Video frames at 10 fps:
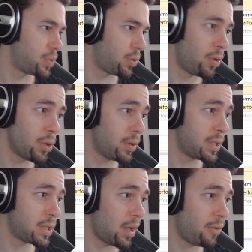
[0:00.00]
So the logo
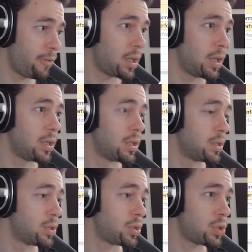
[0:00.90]
itself
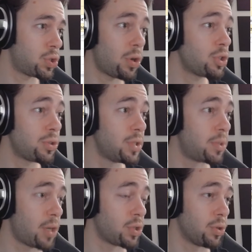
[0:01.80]
is structurally
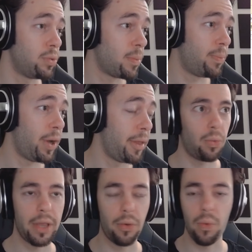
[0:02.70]
symmetrical, but the
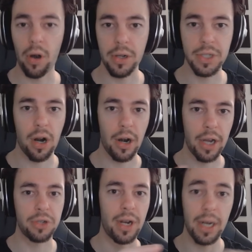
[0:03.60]
way the words are
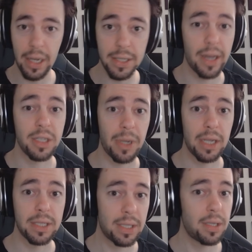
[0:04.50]
integrated into that
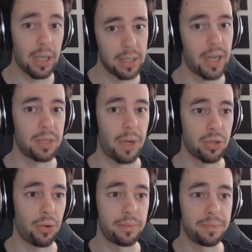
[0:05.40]
space is not
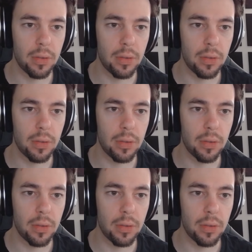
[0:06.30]
symmetrical.